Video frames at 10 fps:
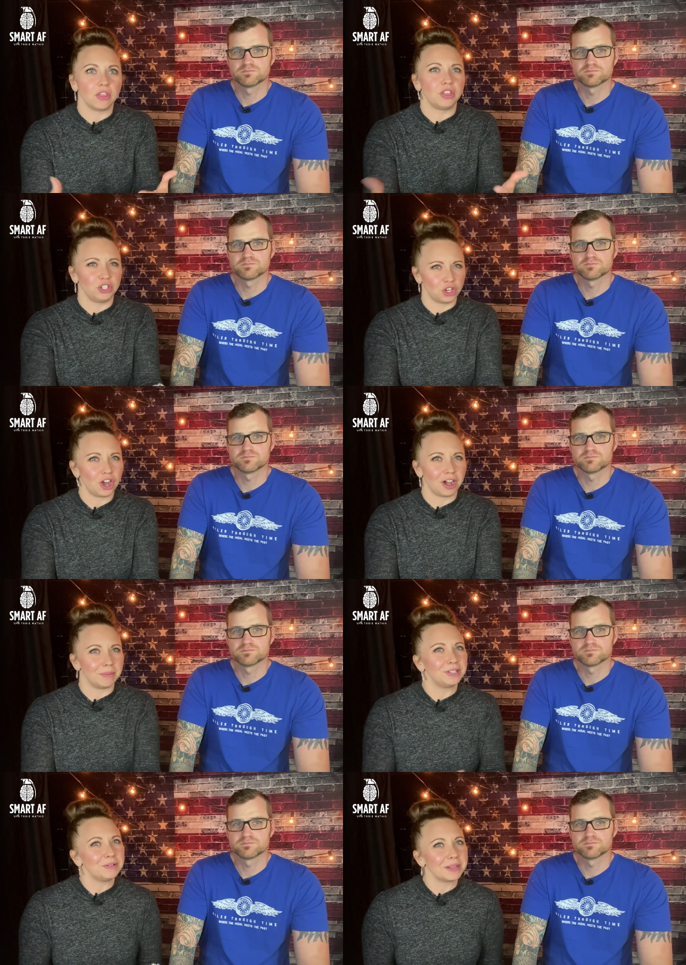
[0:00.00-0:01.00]
Speaker 1: the job.
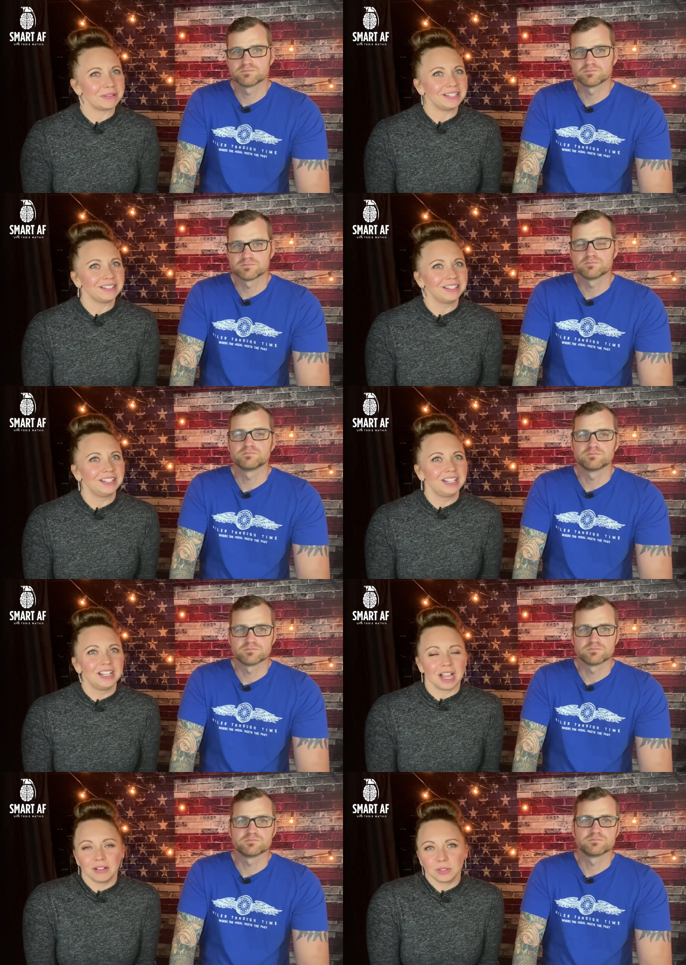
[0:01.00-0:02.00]
You know what I mean?
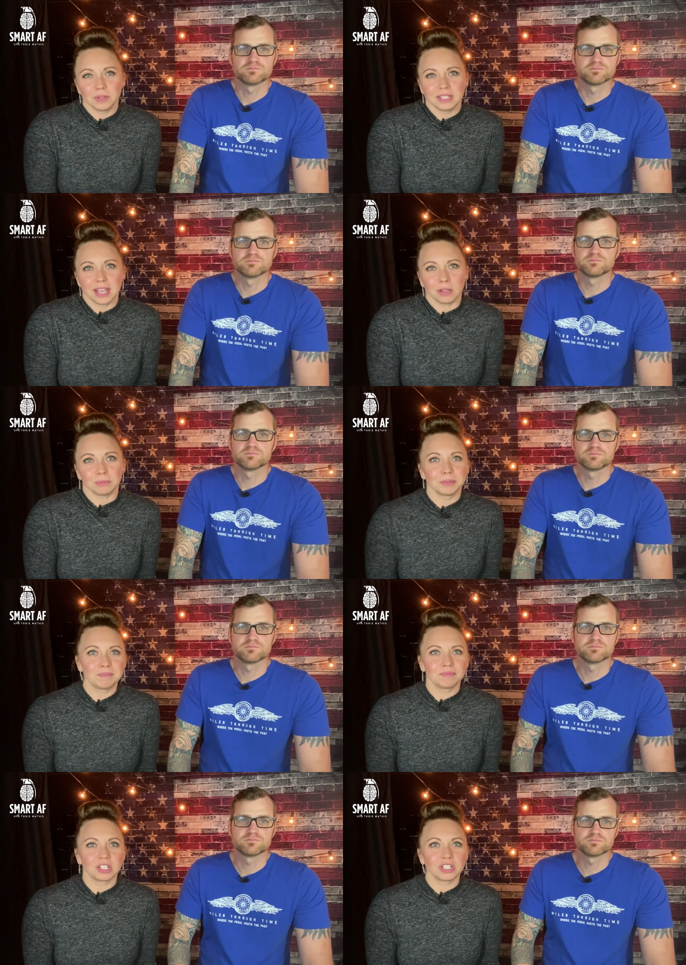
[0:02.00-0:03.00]
I was always the help.
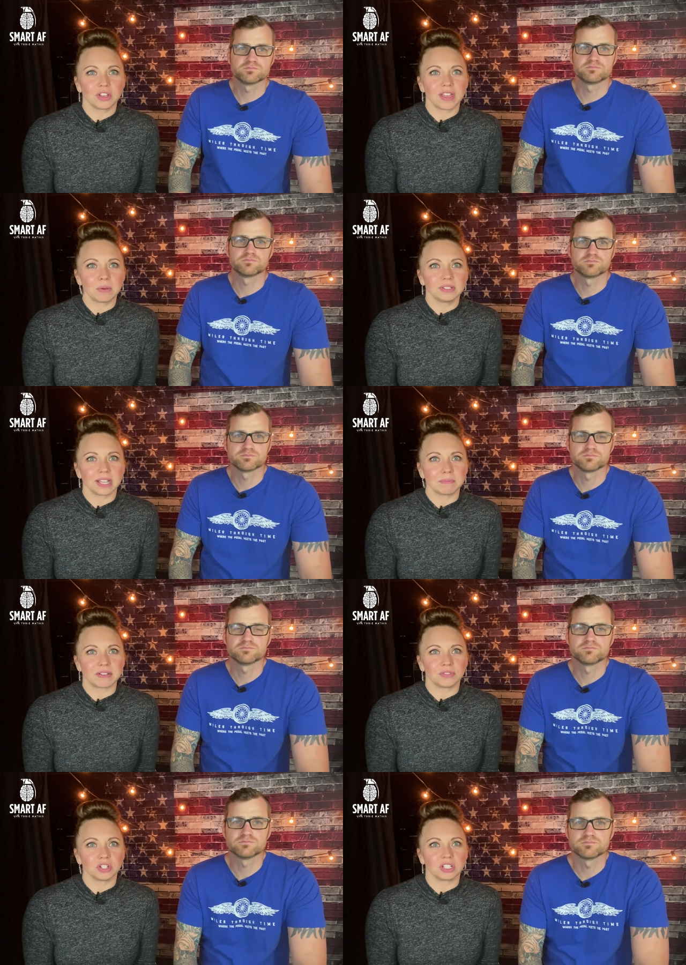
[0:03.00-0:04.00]
So that was like my
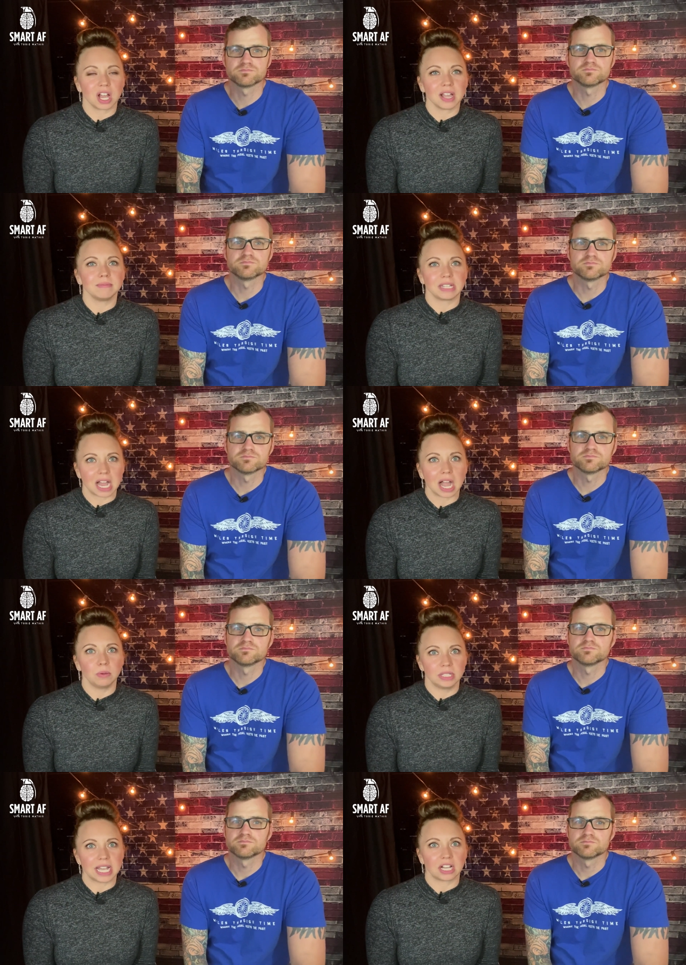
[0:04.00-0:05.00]
first time that I
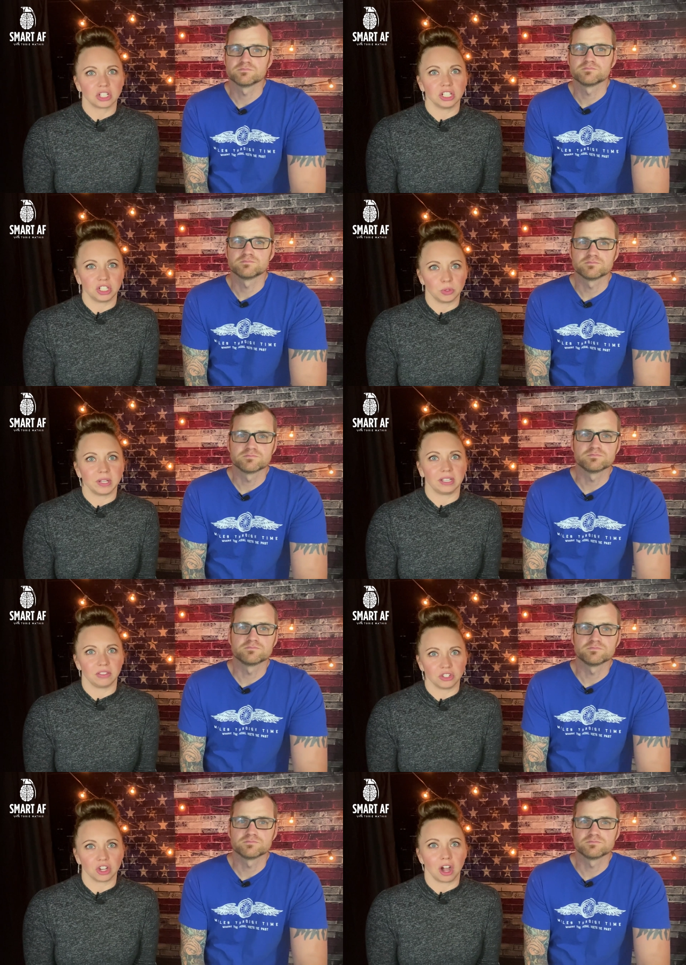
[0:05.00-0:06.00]
was actually doing
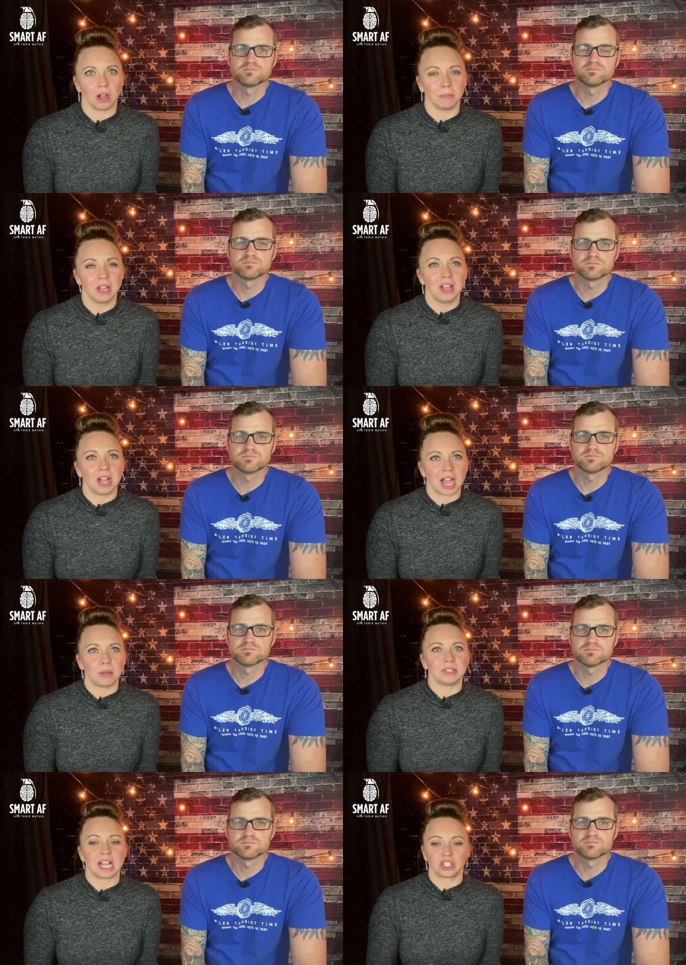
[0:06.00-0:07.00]
the job. I
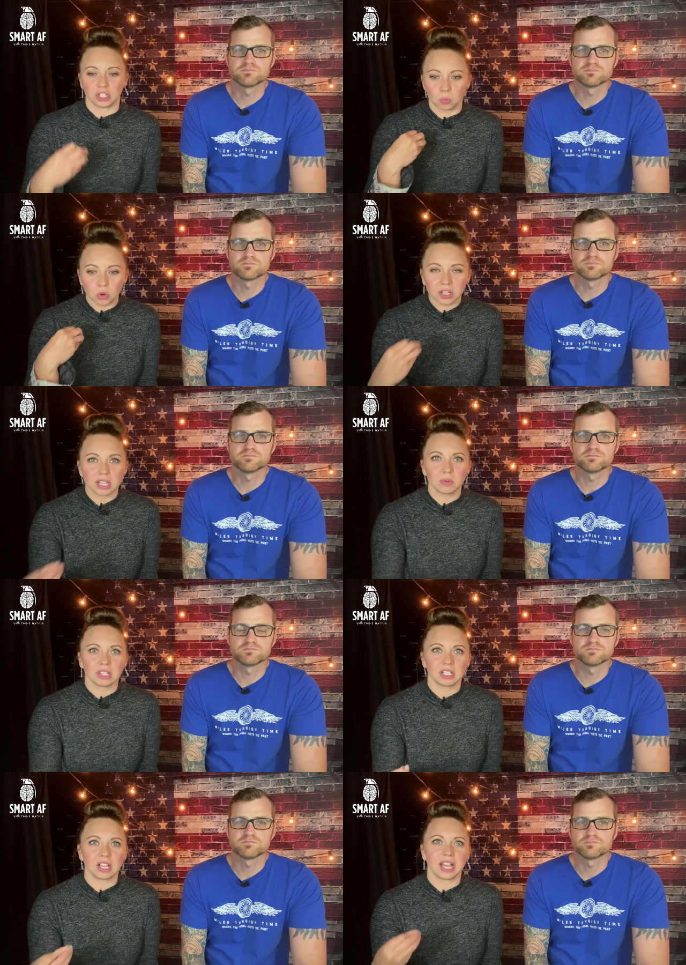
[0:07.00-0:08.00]
was actually working with the
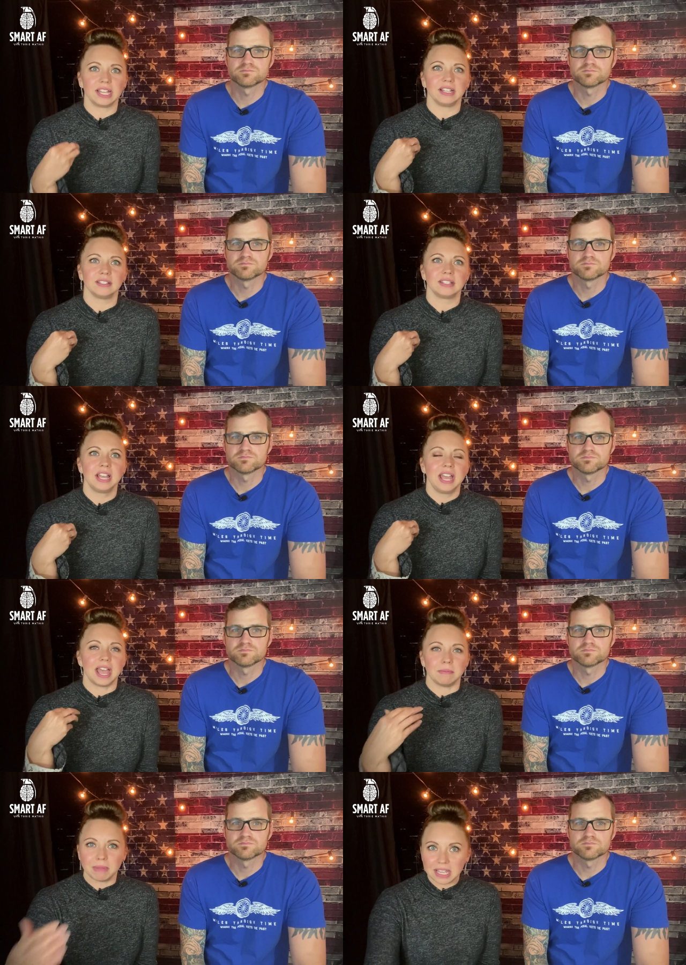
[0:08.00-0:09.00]
clients
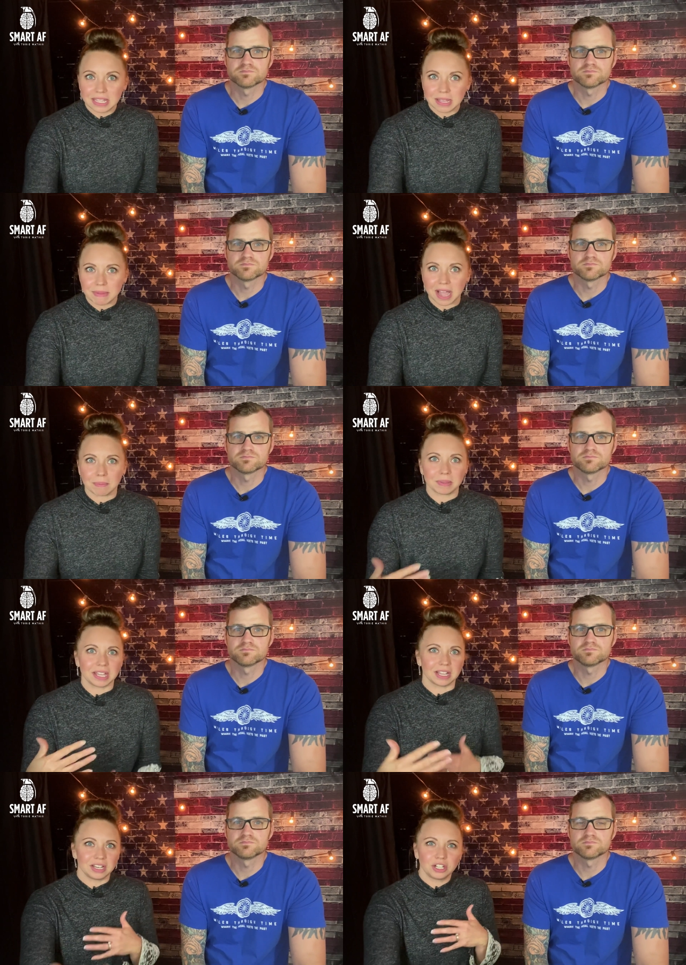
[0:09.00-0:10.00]
and making them happy
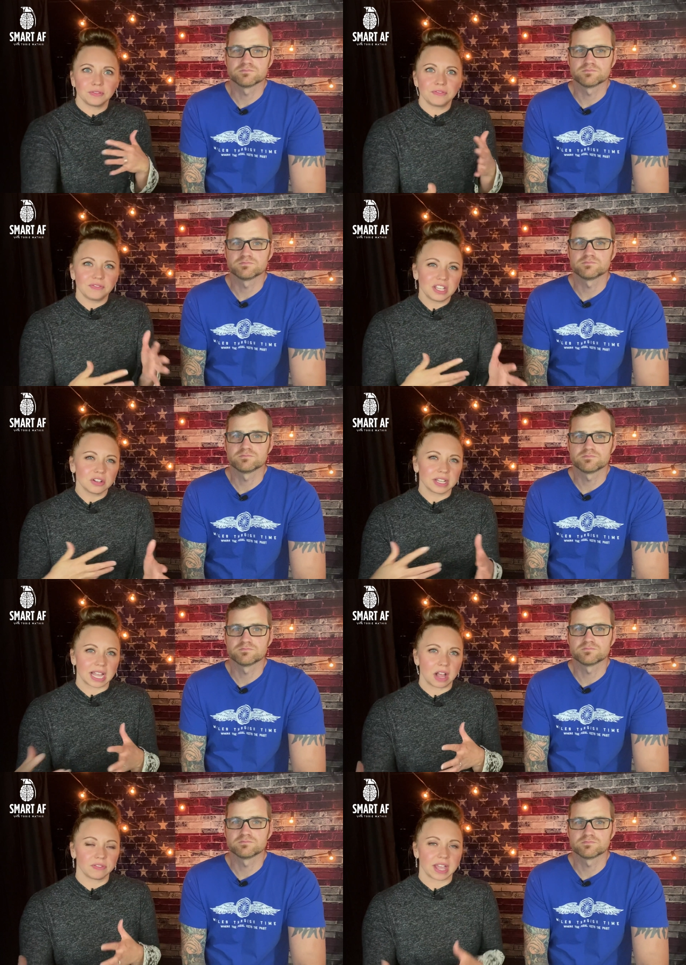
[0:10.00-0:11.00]
and, you know, figuring
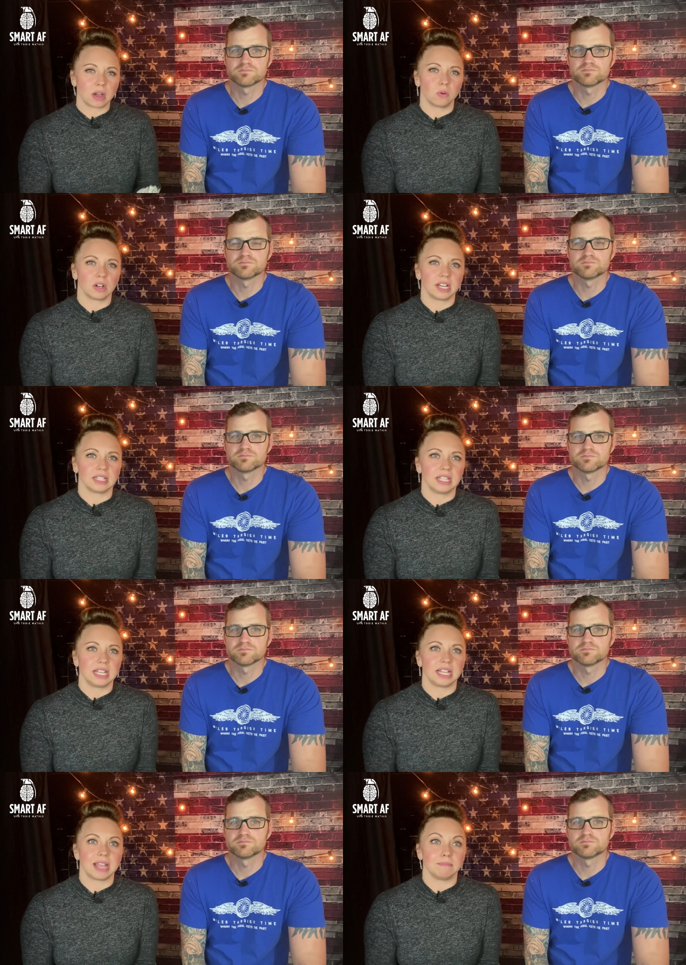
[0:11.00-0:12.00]
out that whole kind of
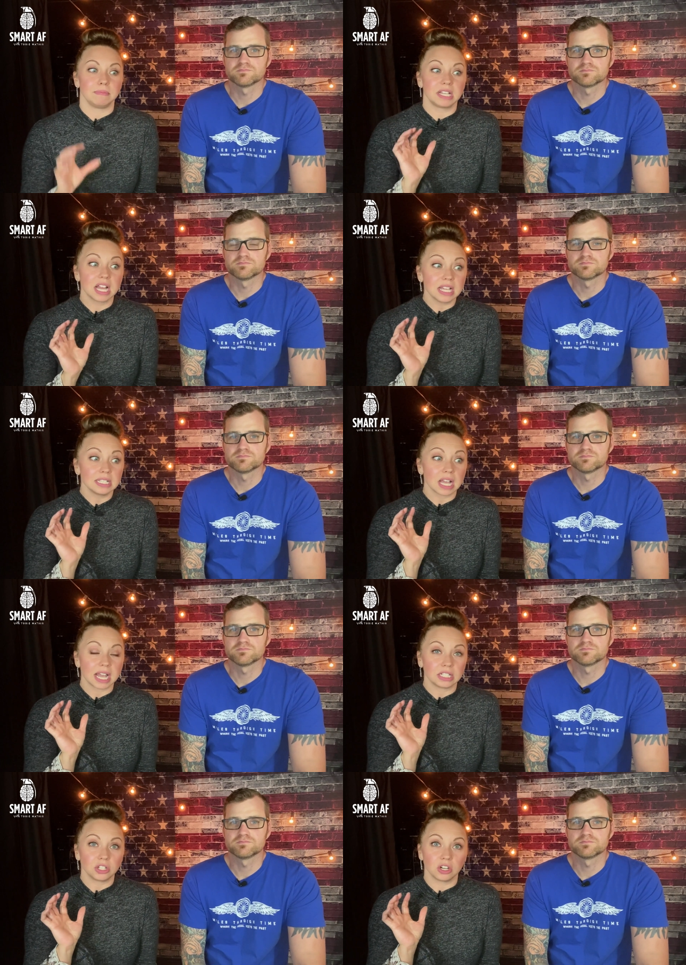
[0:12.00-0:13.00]
thing. And because
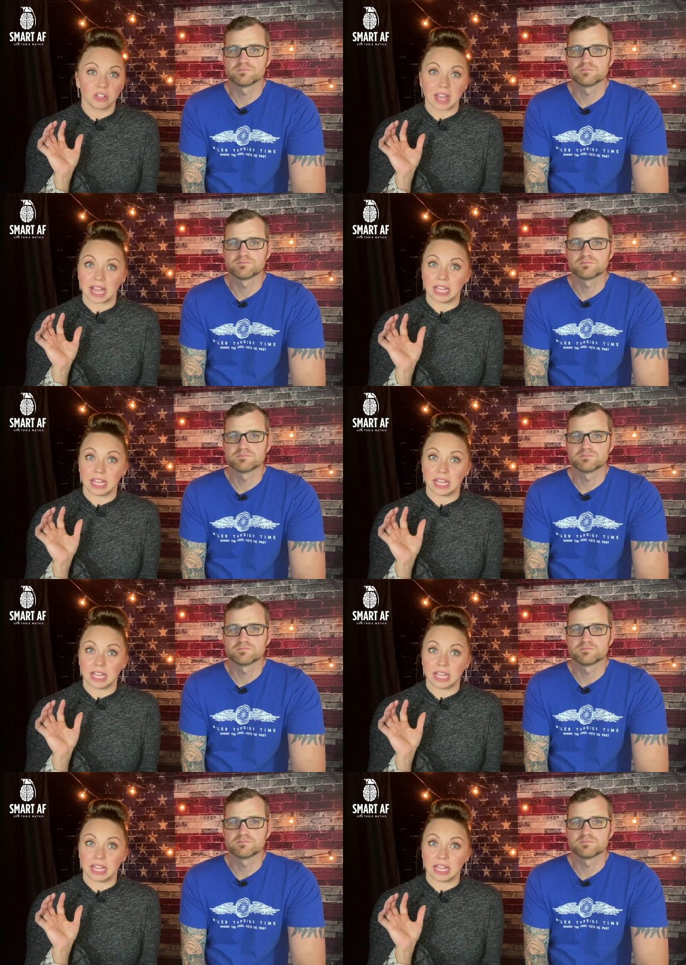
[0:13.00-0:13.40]
I took that